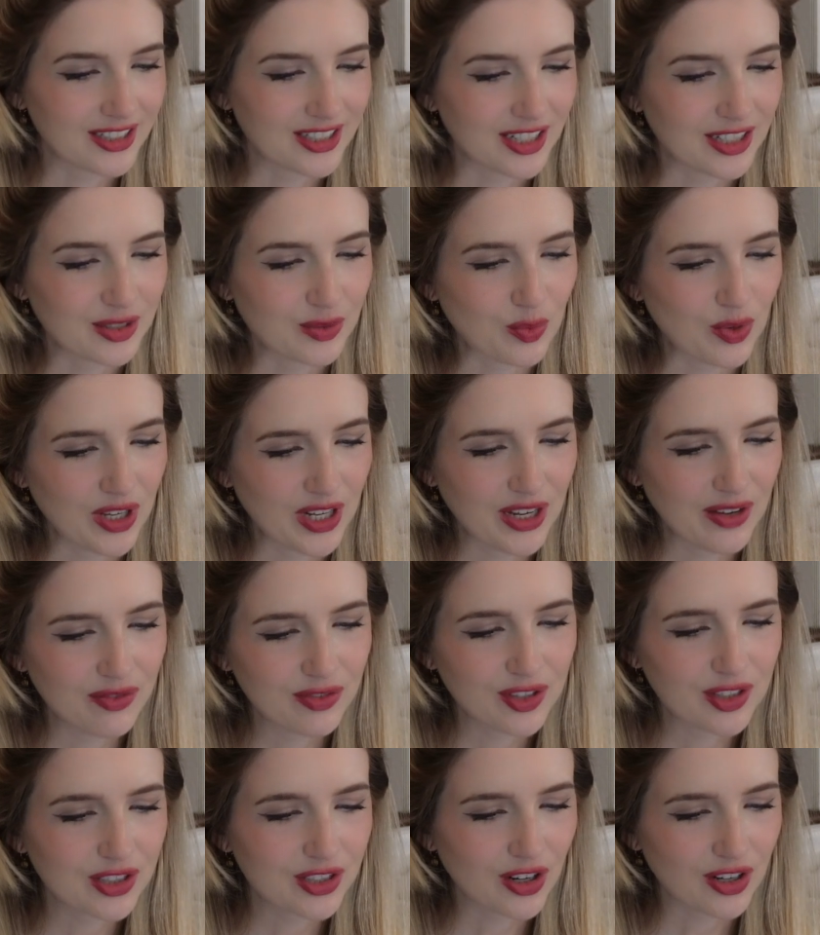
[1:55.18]
says, what if
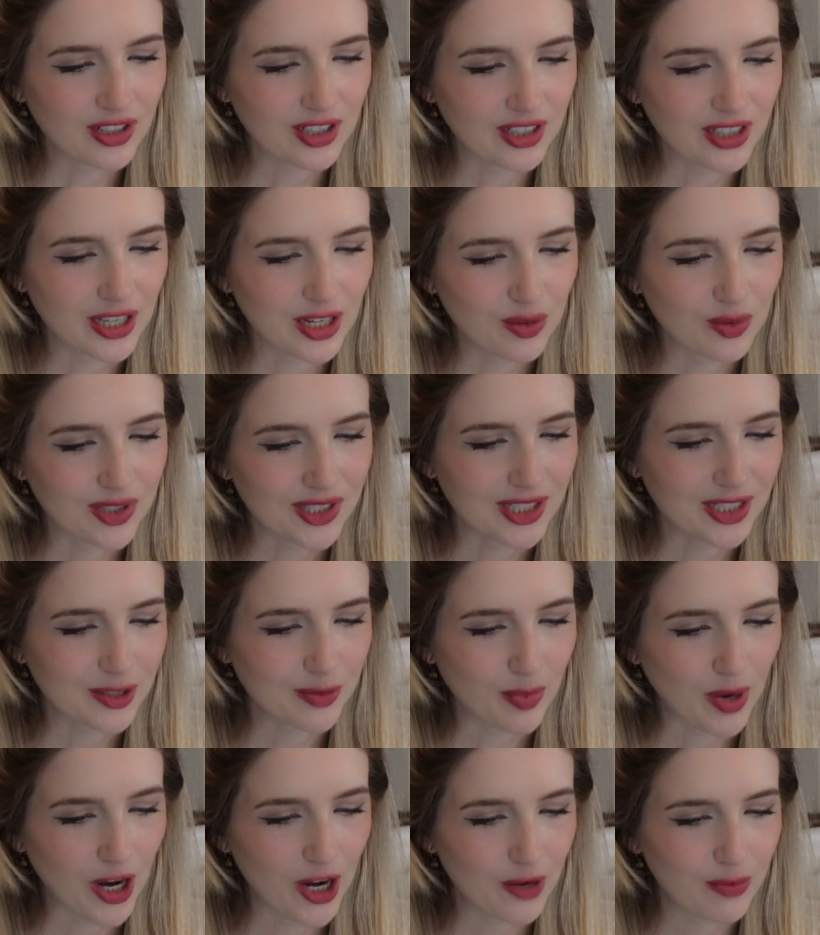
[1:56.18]
the Scarlet Letter was
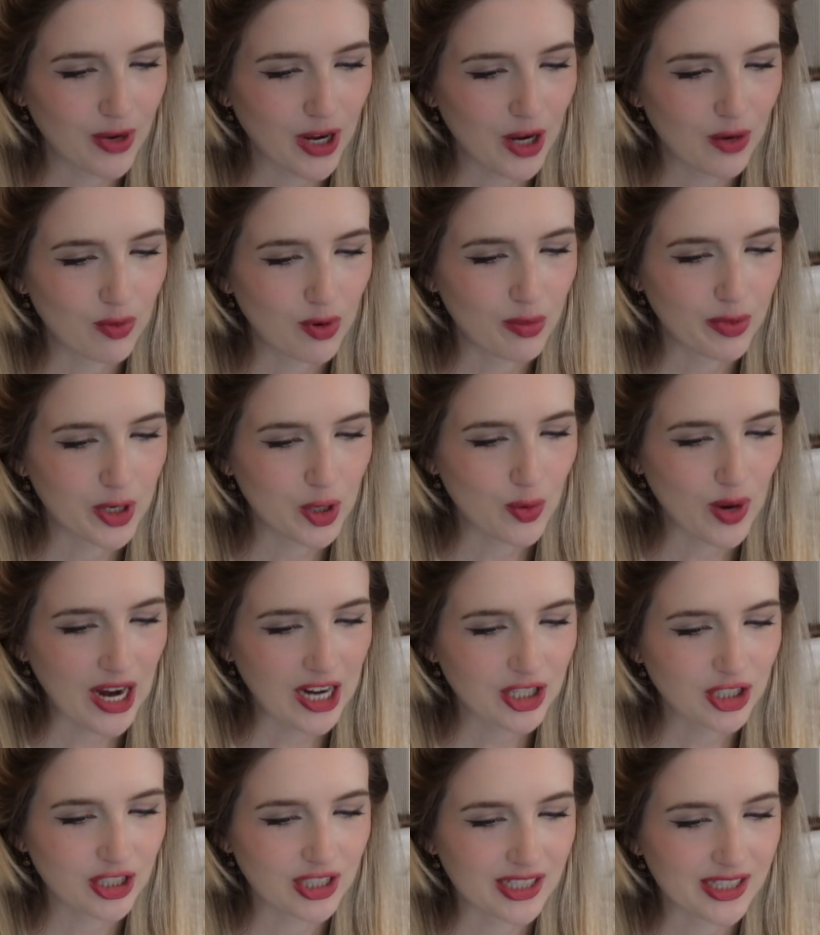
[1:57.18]
inspired by a woman who
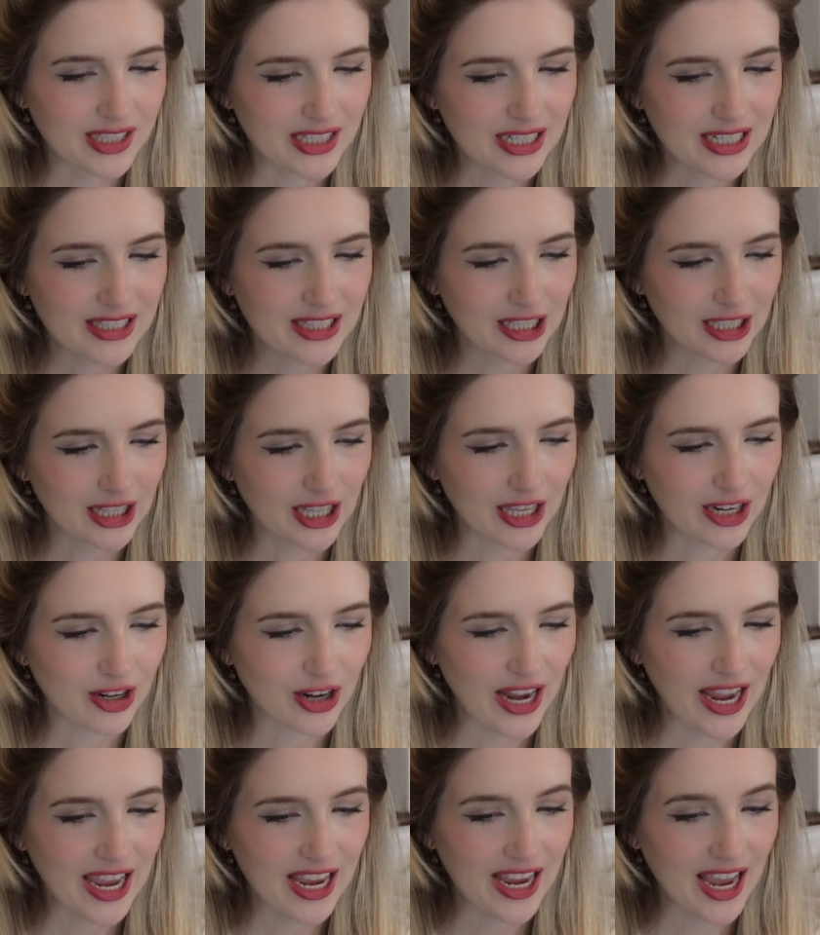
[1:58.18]
actually sees the letter
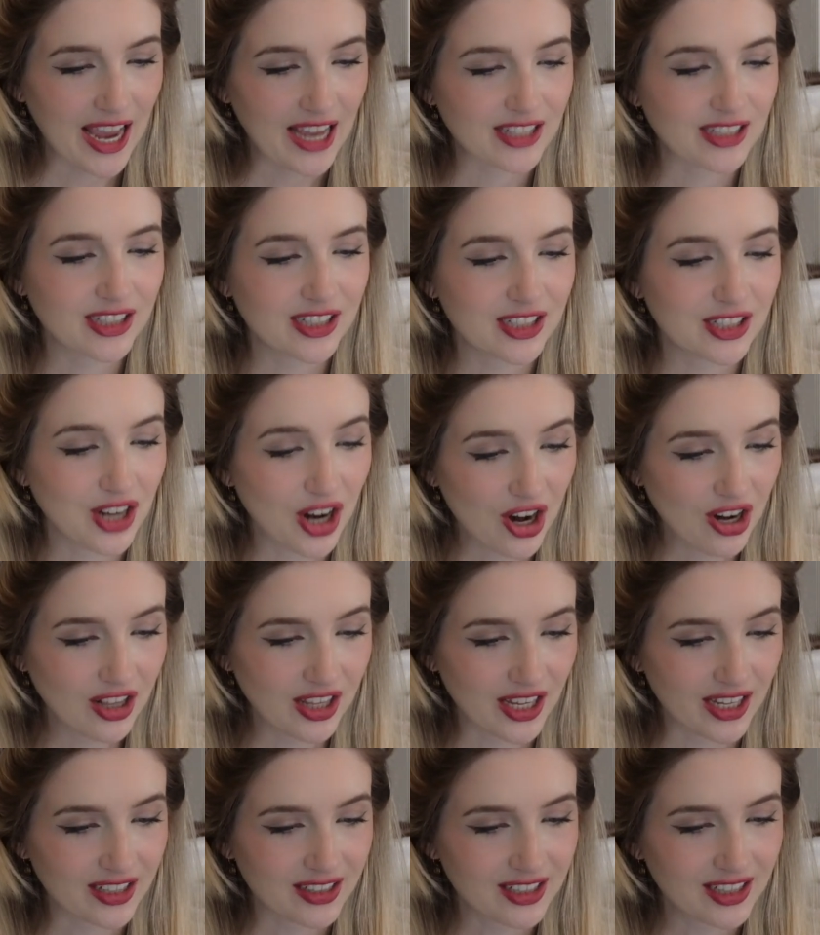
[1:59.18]
A as
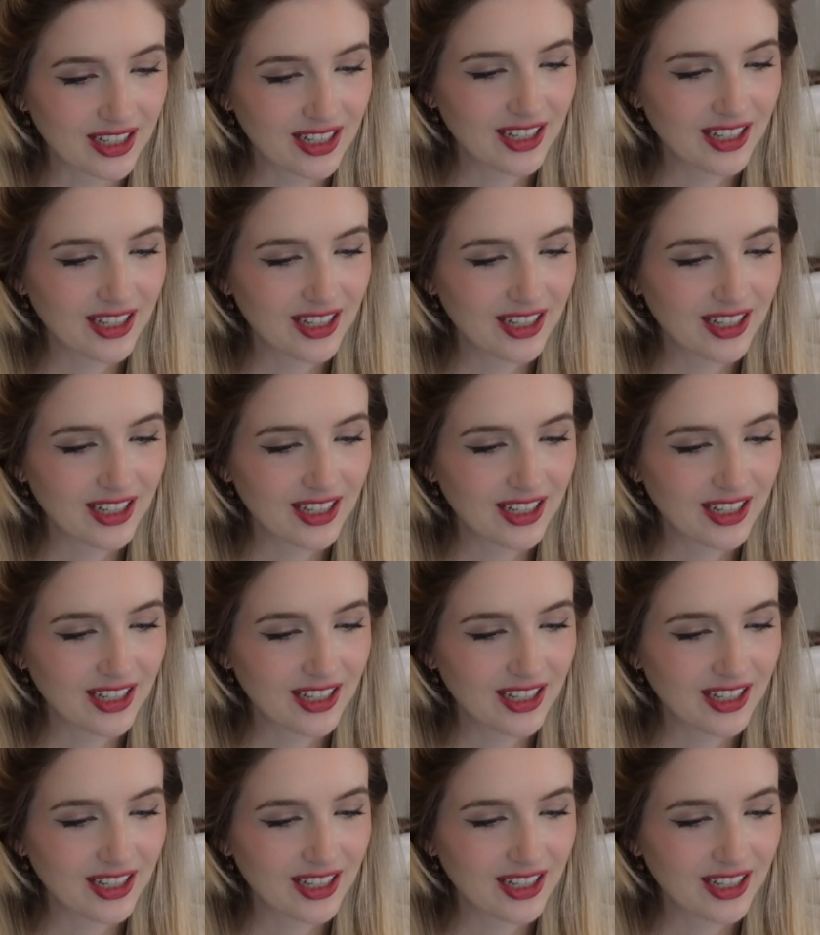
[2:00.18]
Scarlet?